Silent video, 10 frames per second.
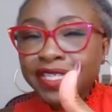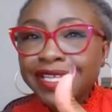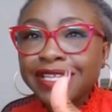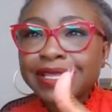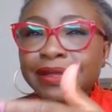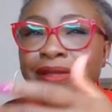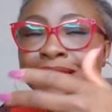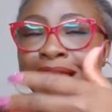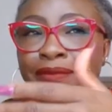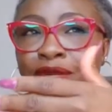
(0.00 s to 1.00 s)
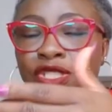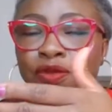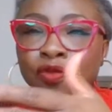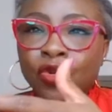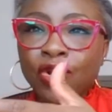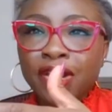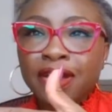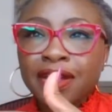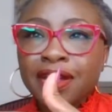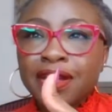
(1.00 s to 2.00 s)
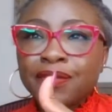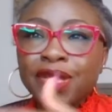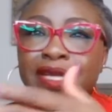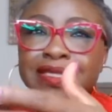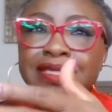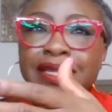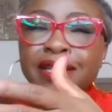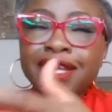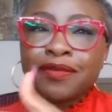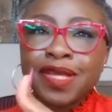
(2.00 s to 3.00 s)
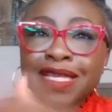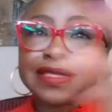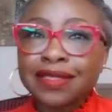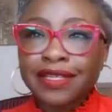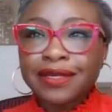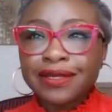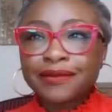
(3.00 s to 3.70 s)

it that much more, because it didn't come easy,